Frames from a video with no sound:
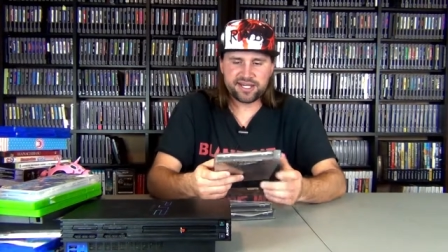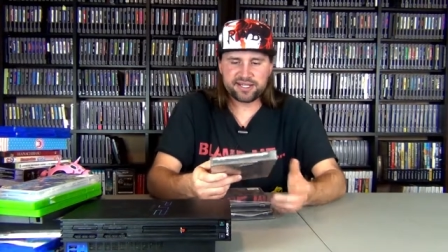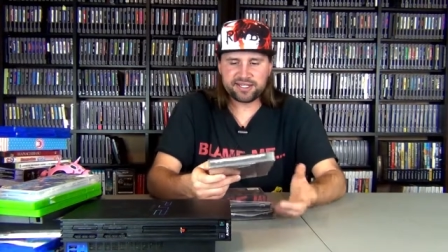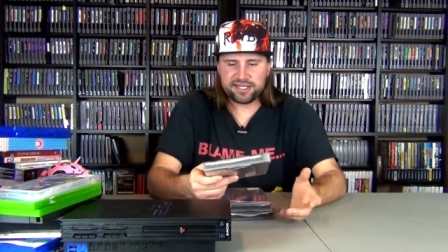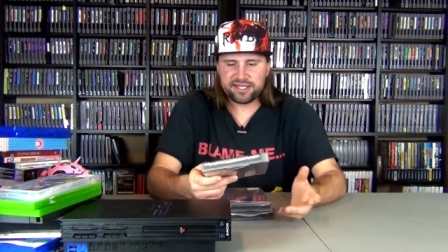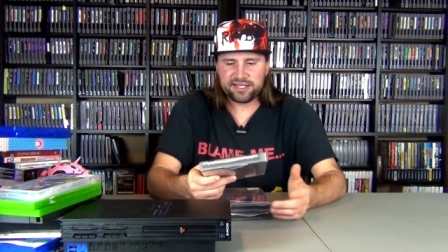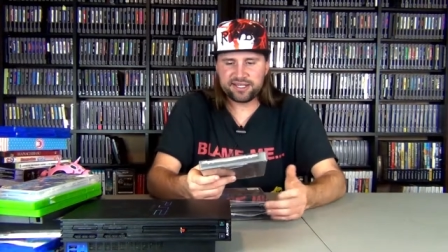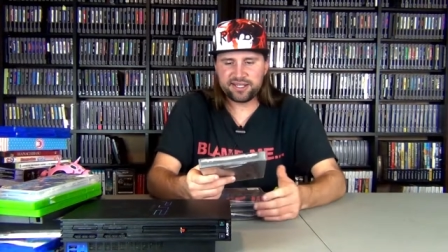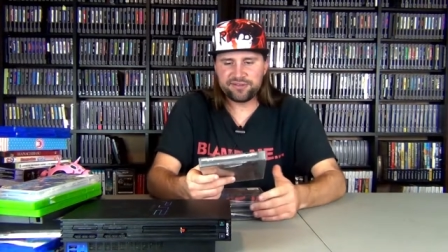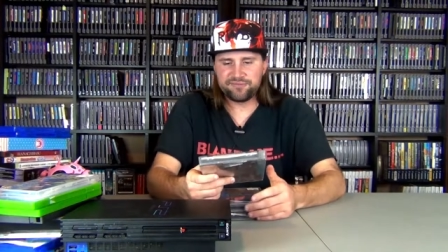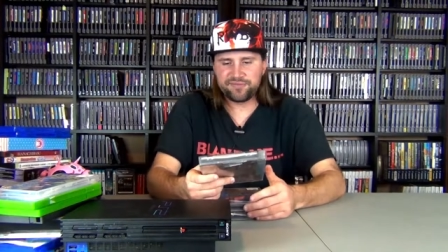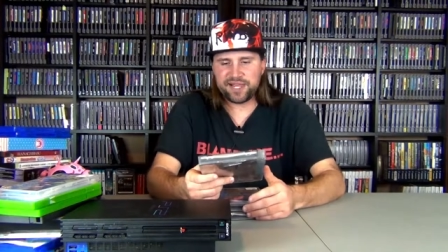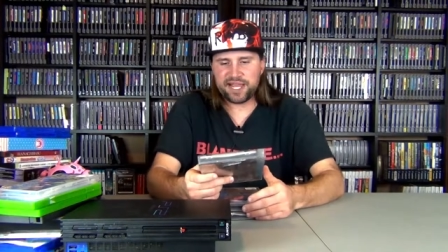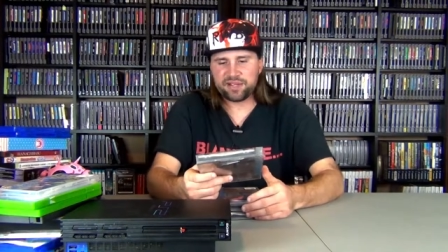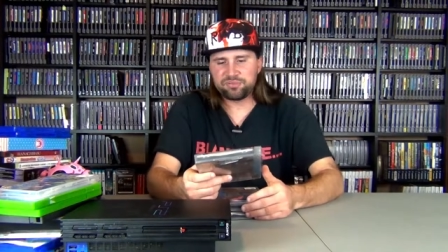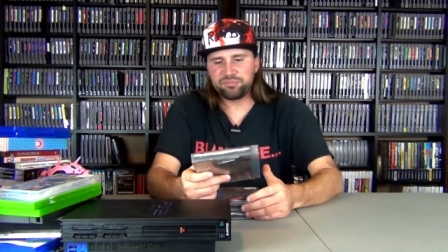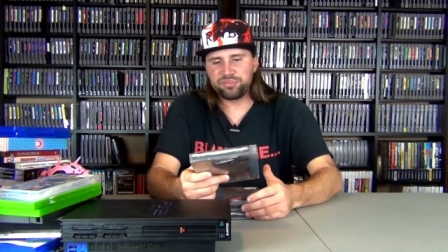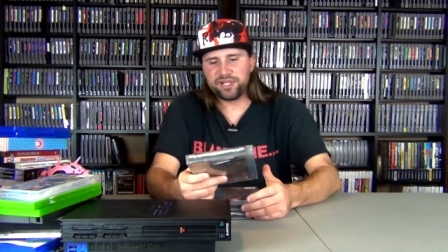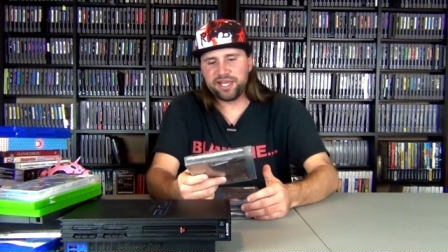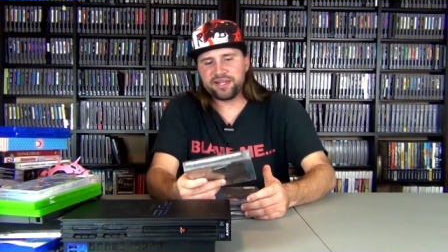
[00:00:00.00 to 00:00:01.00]
I did in
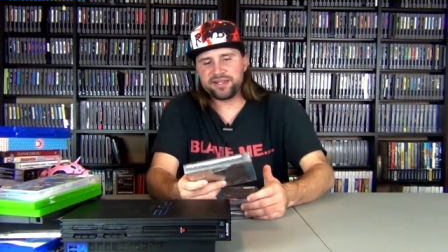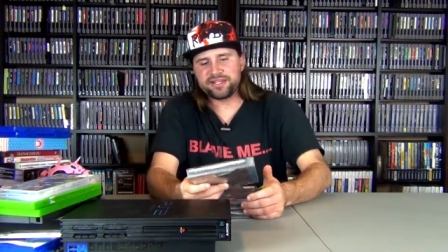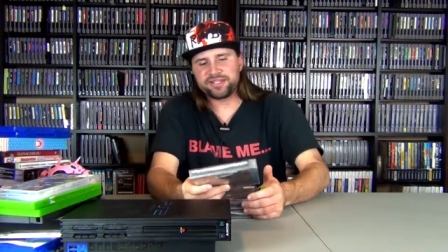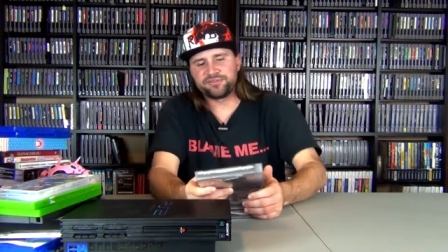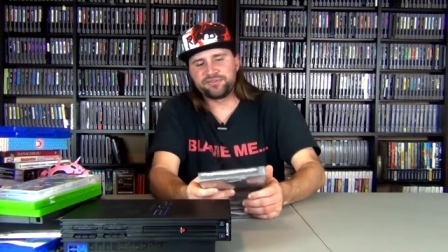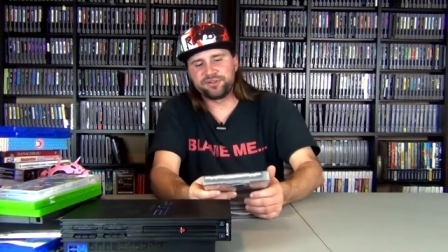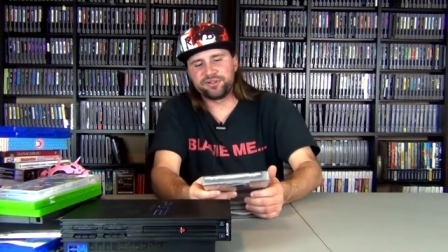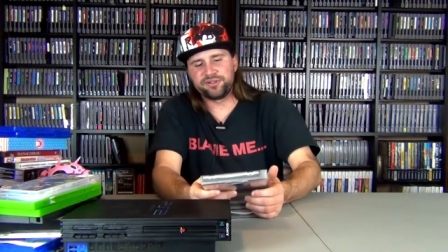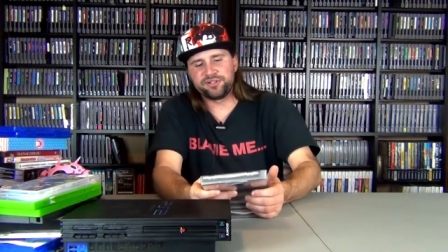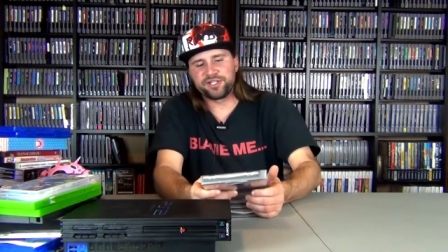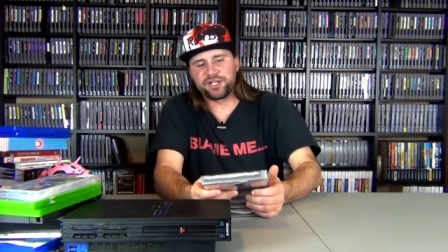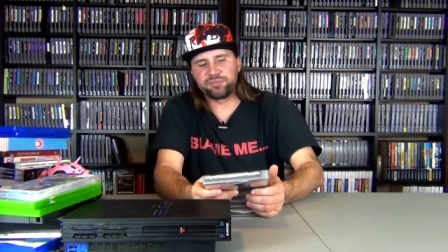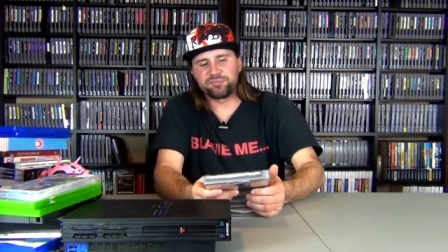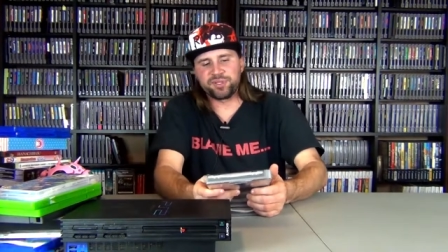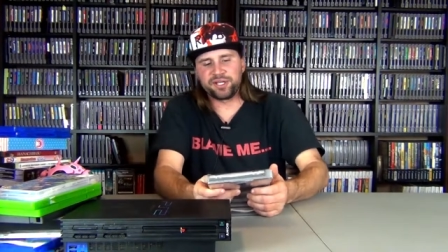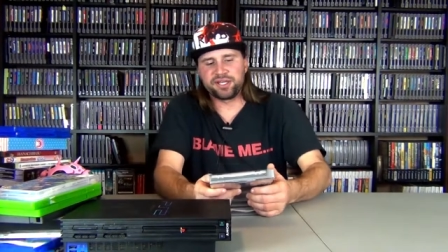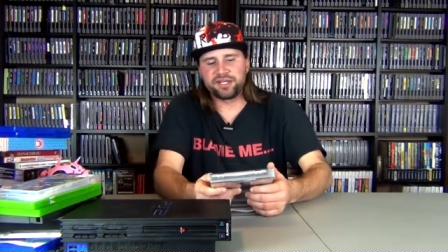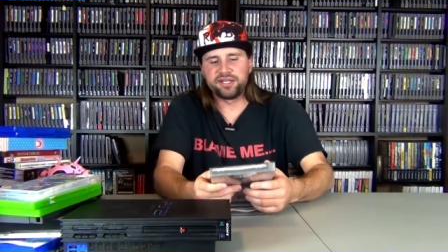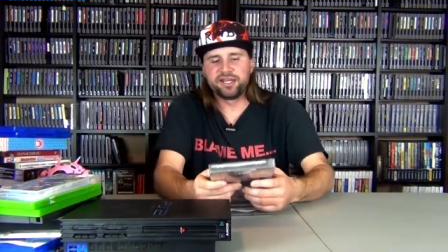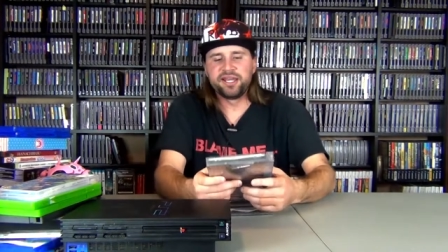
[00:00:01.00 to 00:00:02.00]
fact play this for a little
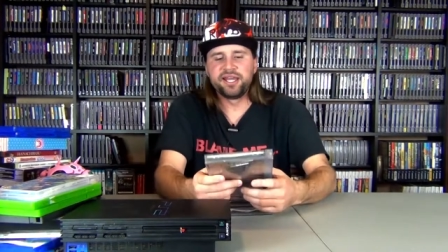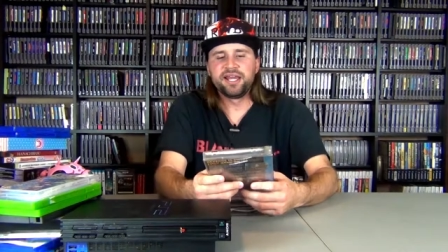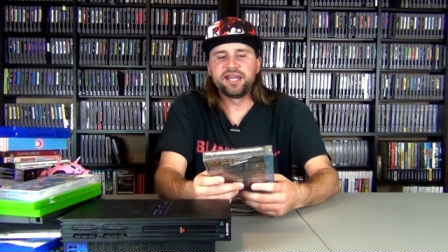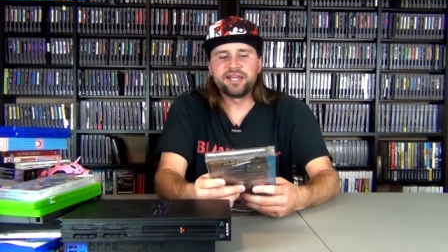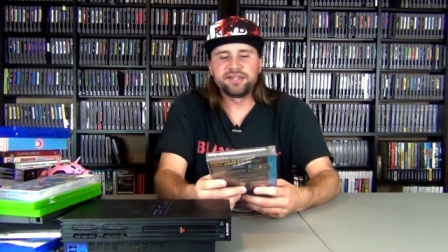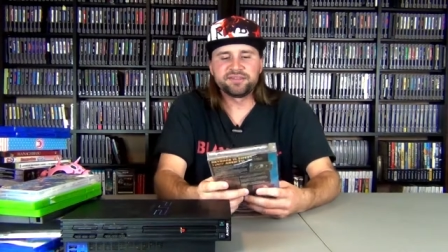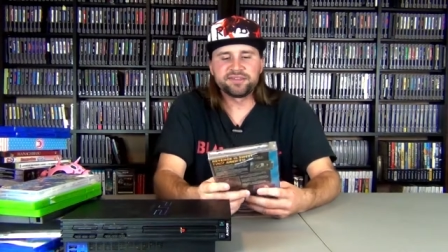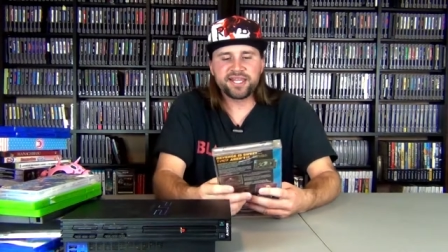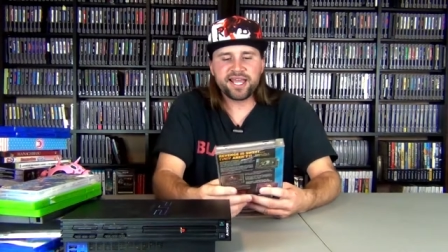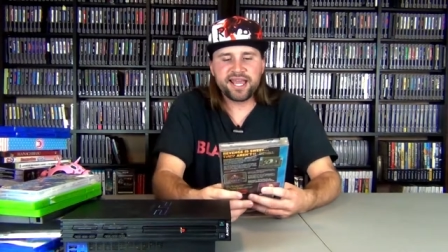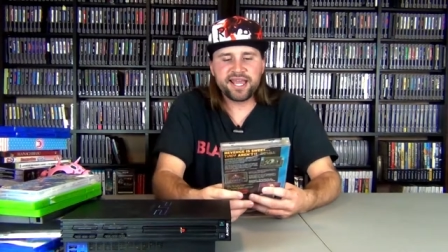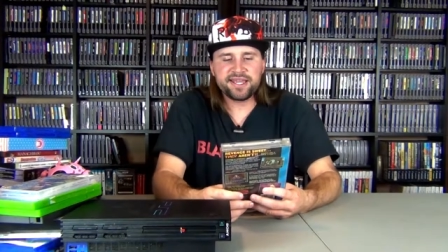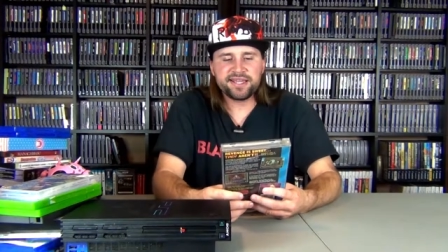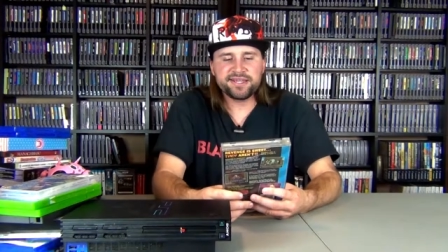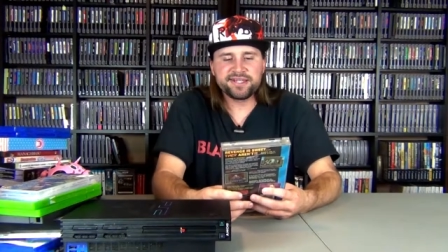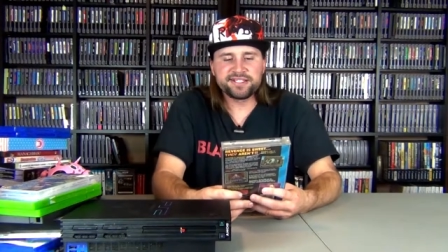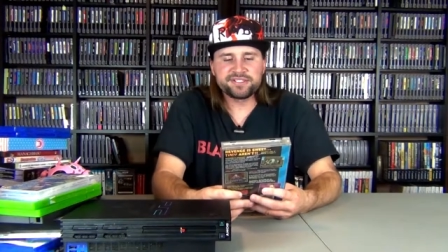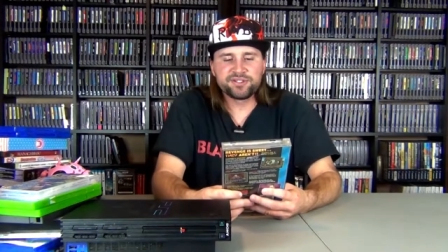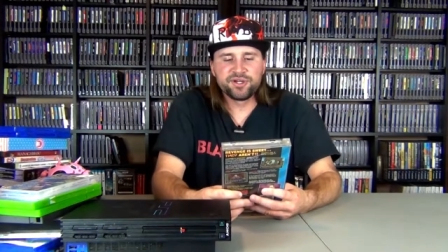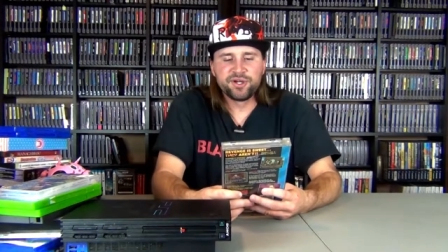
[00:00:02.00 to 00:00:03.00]
bit, and that
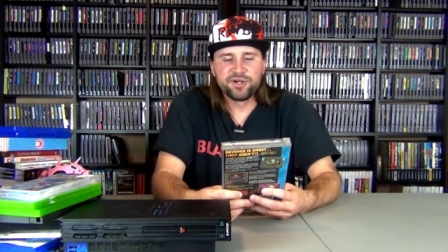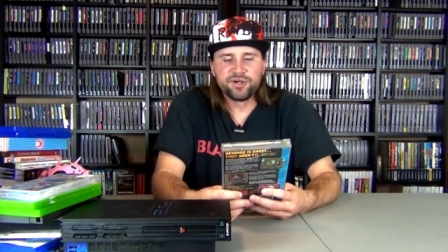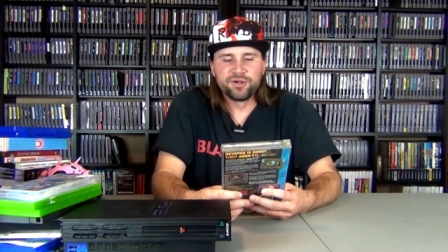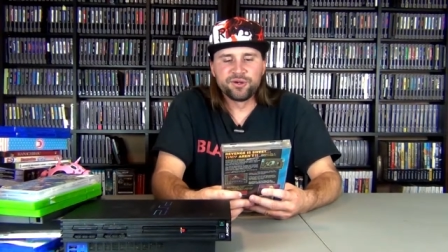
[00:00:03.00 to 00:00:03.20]
is